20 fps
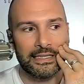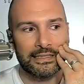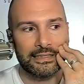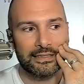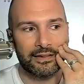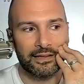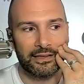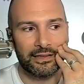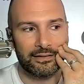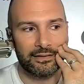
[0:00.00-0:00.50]
to
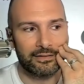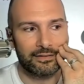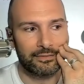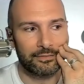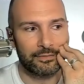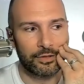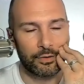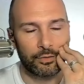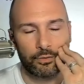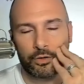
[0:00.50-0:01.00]
these
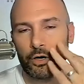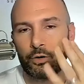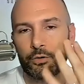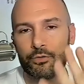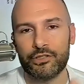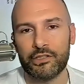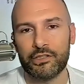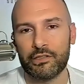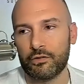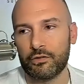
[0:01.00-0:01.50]
you know,
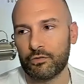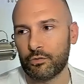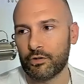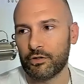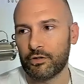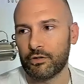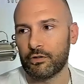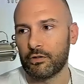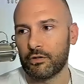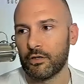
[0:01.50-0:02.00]
coaches or
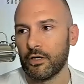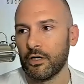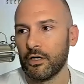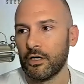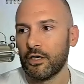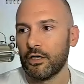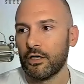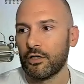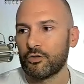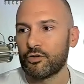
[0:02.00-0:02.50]
to
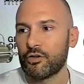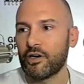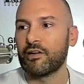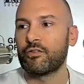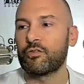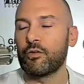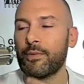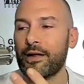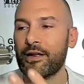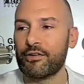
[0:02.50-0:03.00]

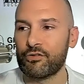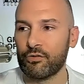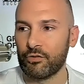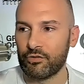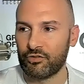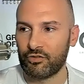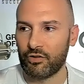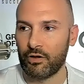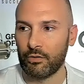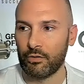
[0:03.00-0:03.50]
transformational
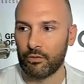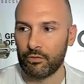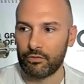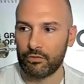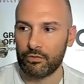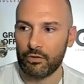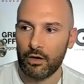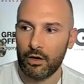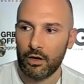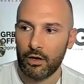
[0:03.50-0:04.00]

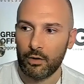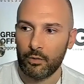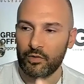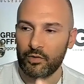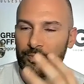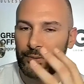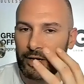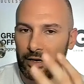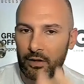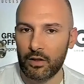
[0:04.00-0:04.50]
skills. We
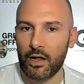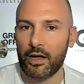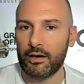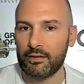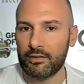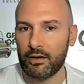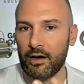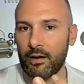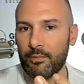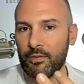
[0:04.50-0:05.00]
spend a lot of
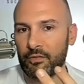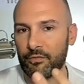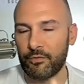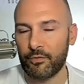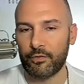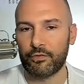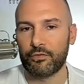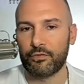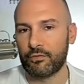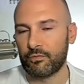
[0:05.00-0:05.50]
time in the
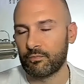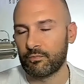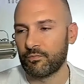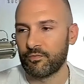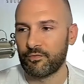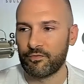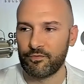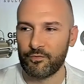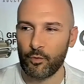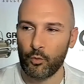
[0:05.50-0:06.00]
first
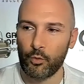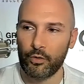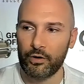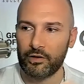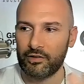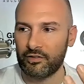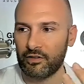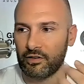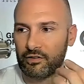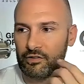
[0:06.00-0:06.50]
four to
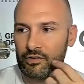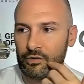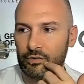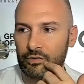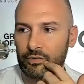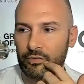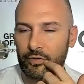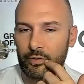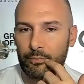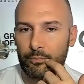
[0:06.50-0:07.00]
six
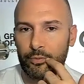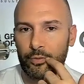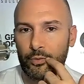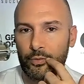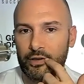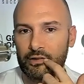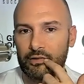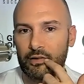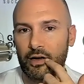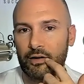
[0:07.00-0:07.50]
years of an
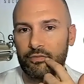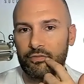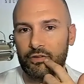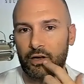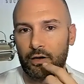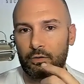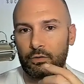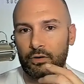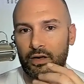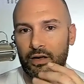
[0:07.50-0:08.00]
employee's life
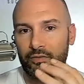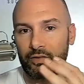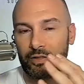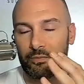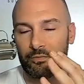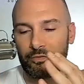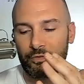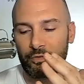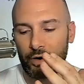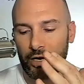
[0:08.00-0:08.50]
cycle, giving
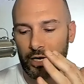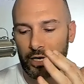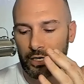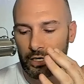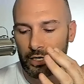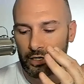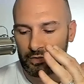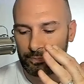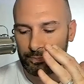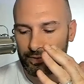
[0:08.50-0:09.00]
them very
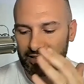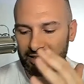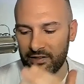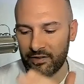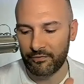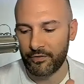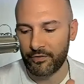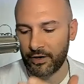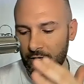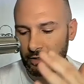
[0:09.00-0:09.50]

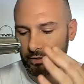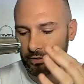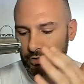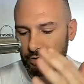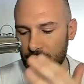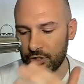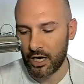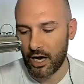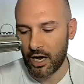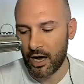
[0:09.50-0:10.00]
specific
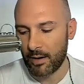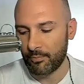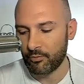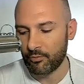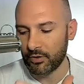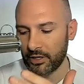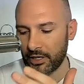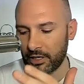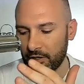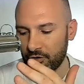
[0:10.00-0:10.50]
job
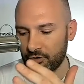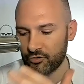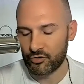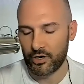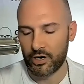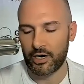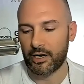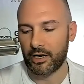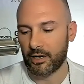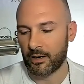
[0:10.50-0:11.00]
related
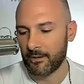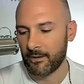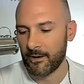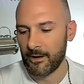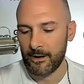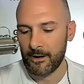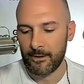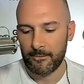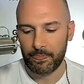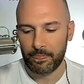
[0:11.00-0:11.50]
training
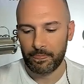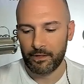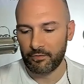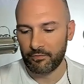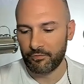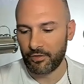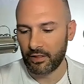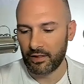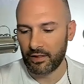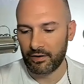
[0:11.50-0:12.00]
mm-hmm. that
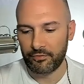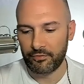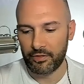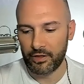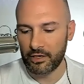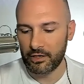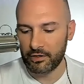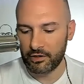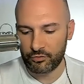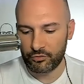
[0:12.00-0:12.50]
if they left
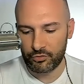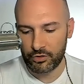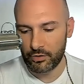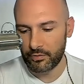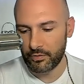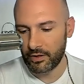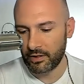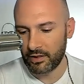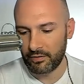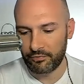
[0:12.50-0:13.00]
the industry
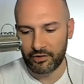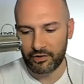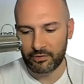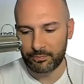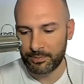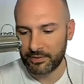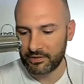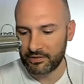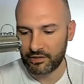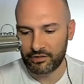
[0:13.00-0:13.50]
or they left this
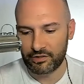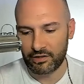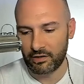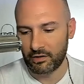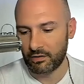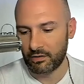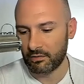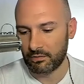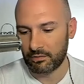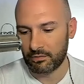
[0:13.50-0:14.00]

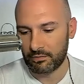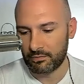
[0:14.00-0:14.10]
position